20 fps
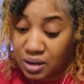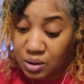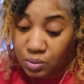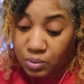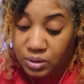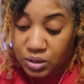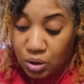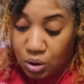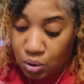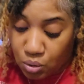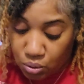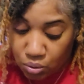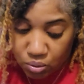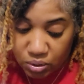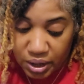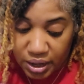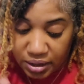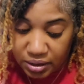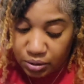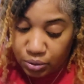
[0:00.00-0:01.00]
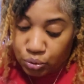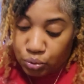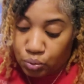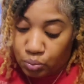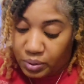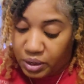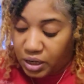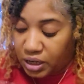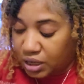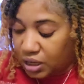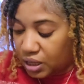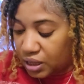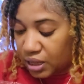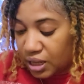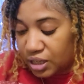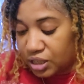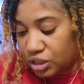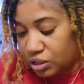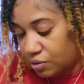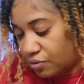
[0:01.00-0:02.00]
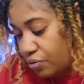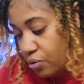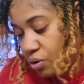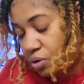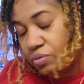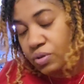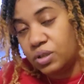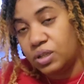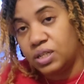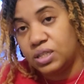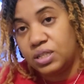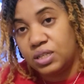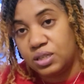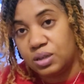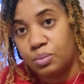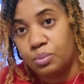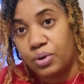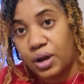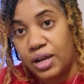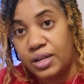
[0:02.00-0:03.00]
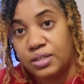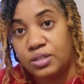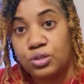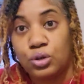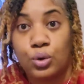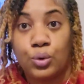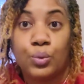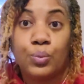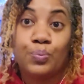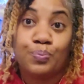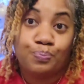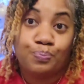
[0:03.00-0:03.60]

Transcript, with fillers: it was a whole like little mini collection for a really decent price. So